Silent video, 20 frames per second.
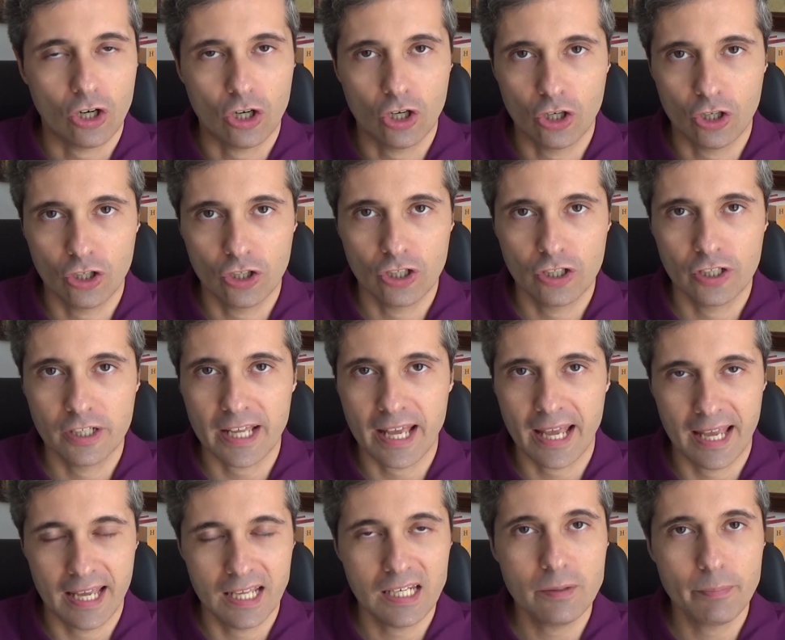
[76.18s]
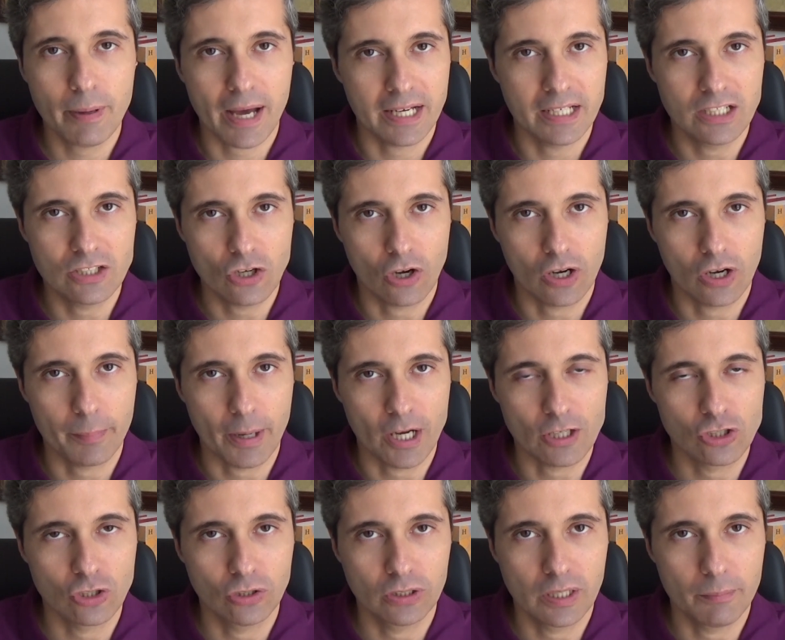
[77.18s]
heard anybody talk
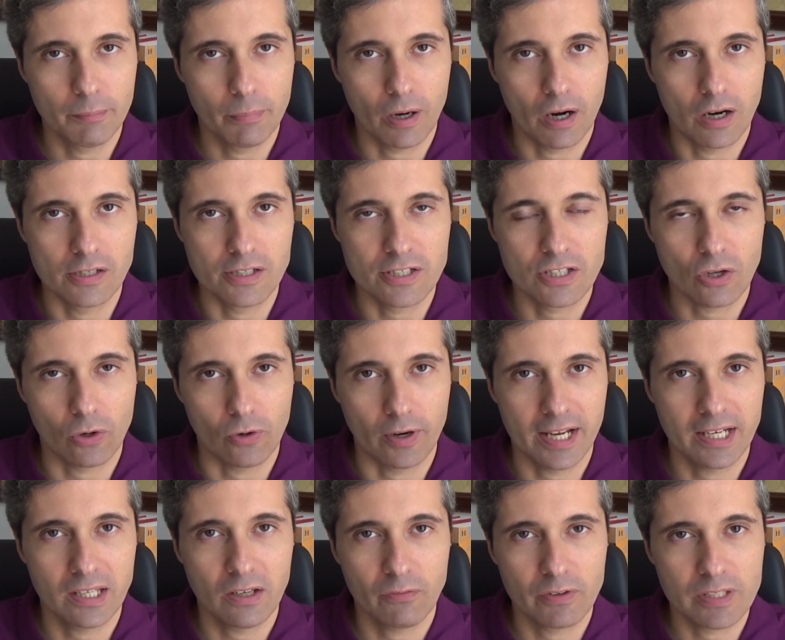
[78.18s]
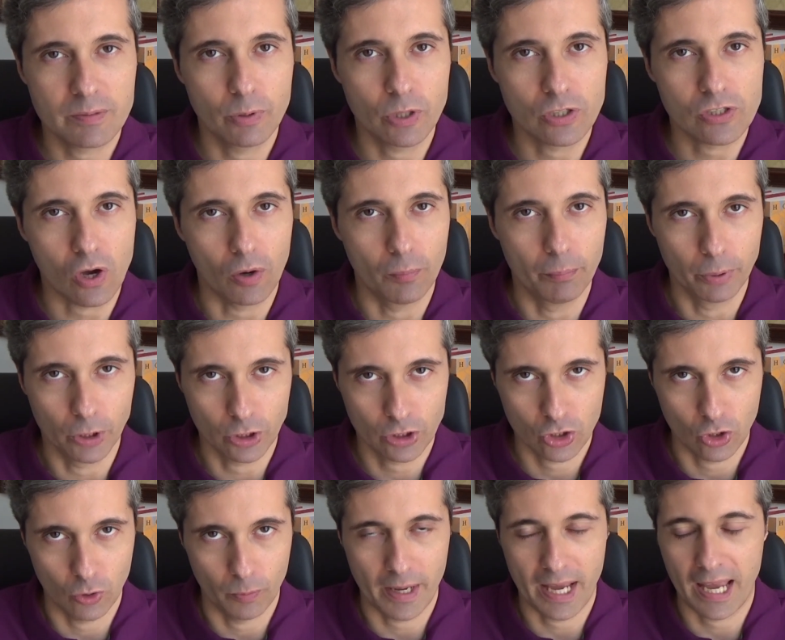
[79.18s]
about Julian Barnes or any of his books on
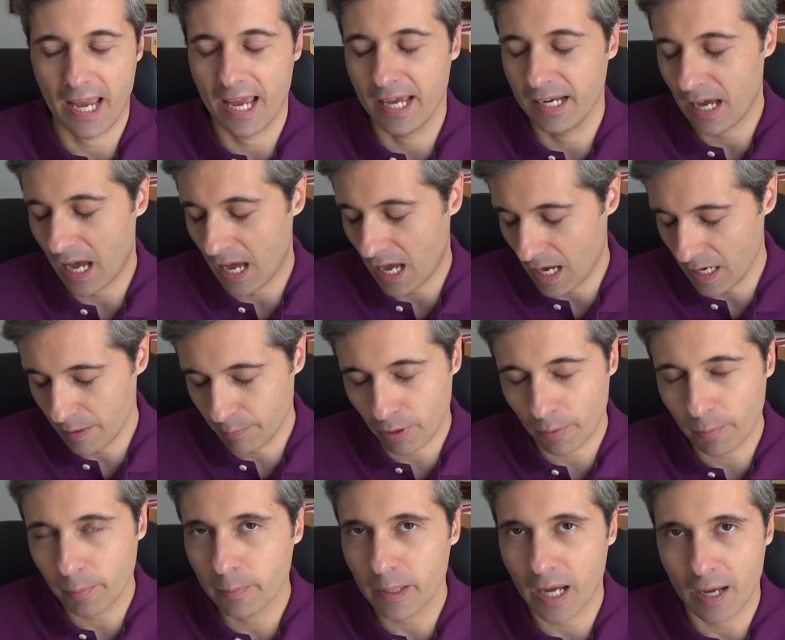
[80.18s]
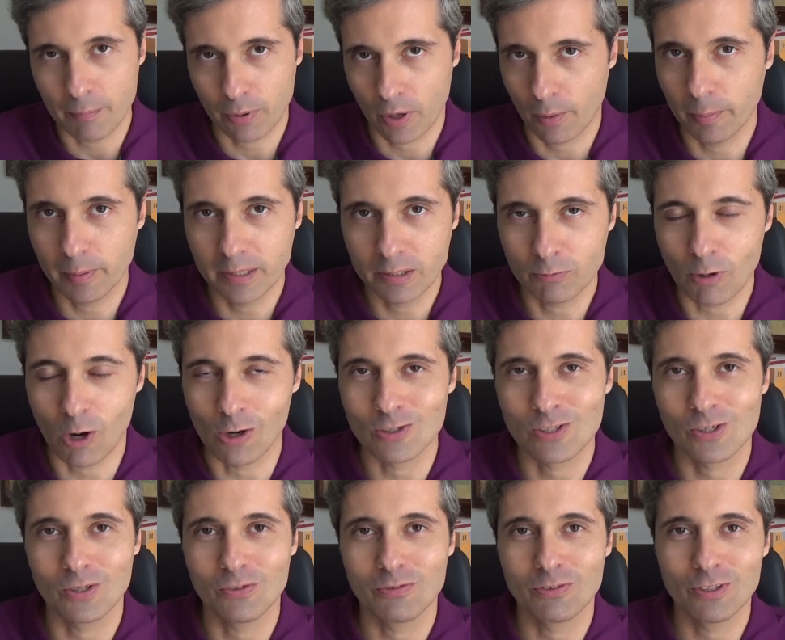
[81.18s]
BookTube, and I prob- I'm probably wrong.
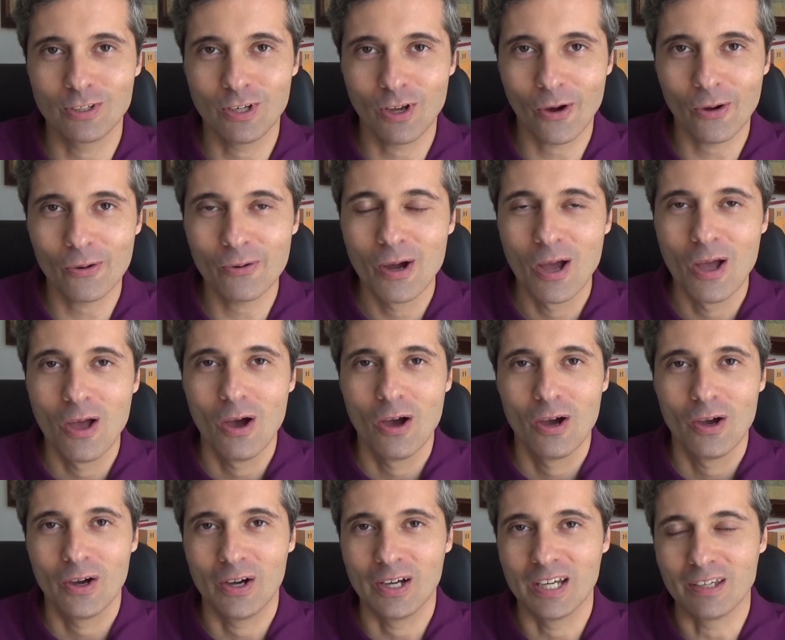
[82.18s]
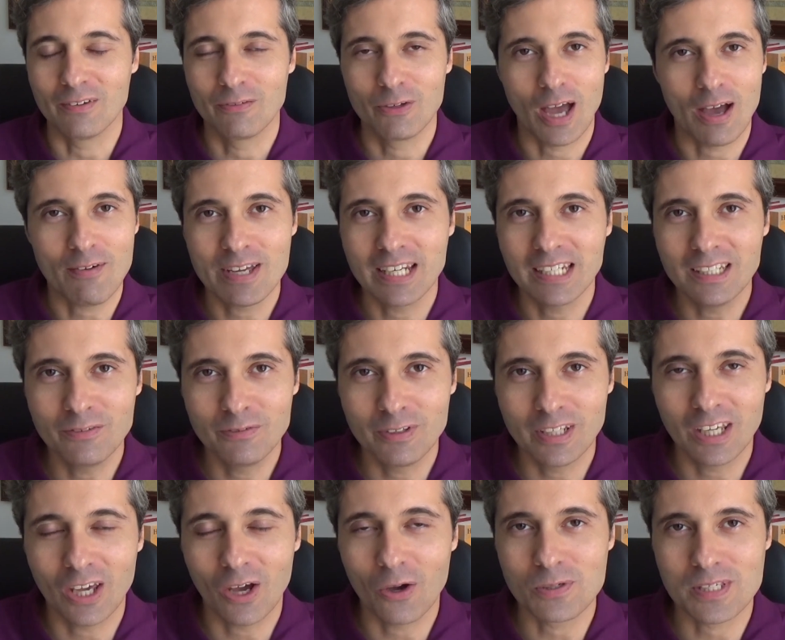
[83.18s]
So if you know, uh, if you have any
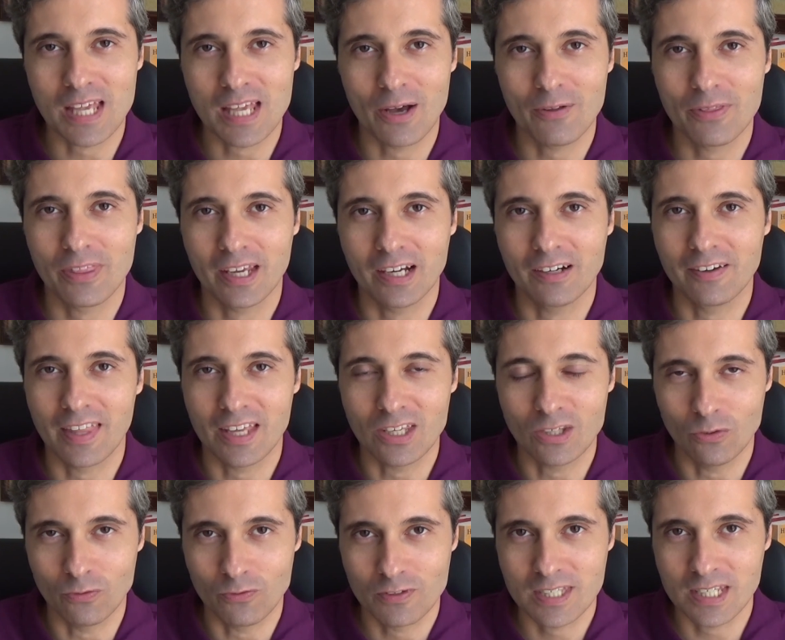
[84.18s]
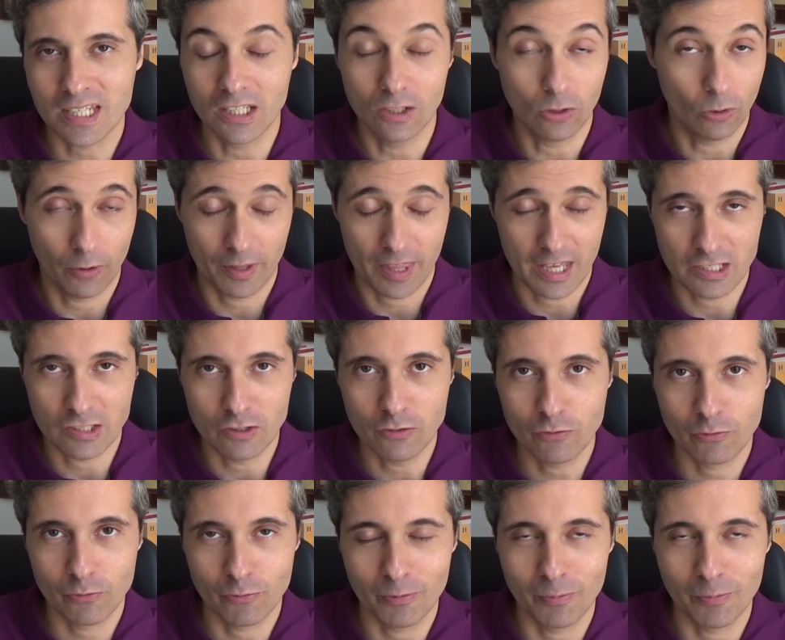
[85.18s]
videos out there that you've seen or that you've